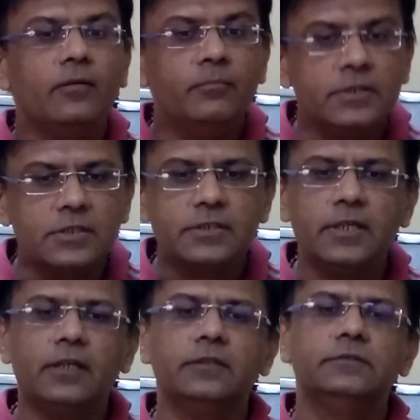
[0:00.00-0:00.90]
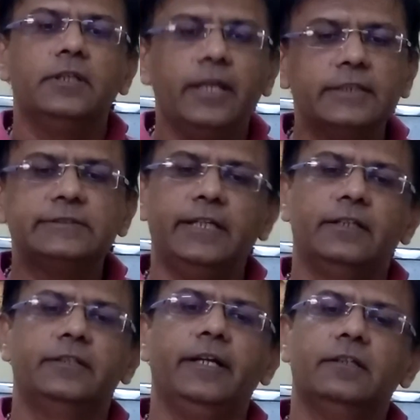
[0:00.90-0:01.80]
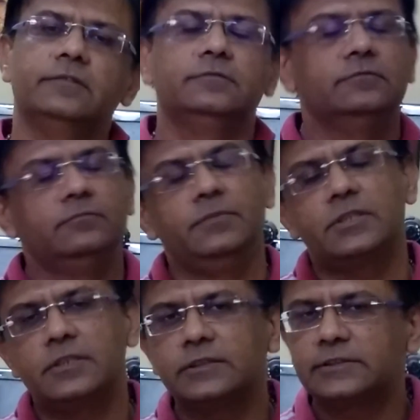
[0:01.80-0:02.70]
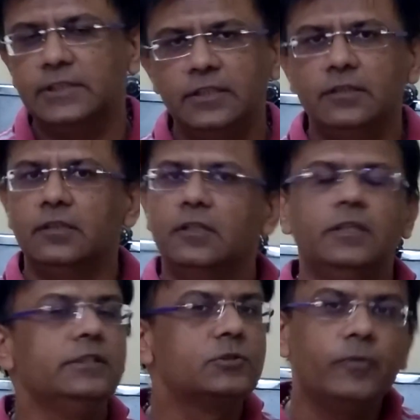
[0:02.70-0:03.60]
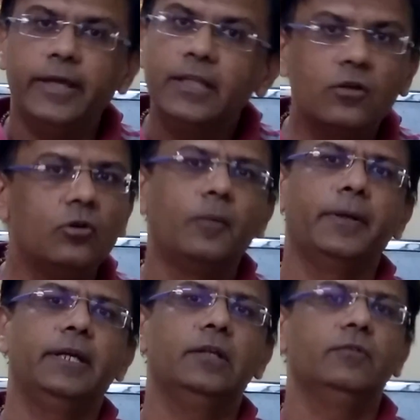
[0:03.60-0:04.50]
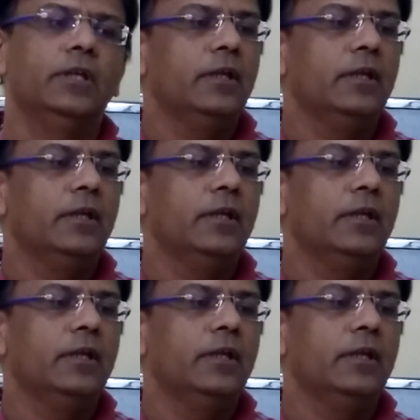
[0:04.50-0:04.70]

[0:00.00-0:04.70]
Mr. A said that Mr. C is very cooperative.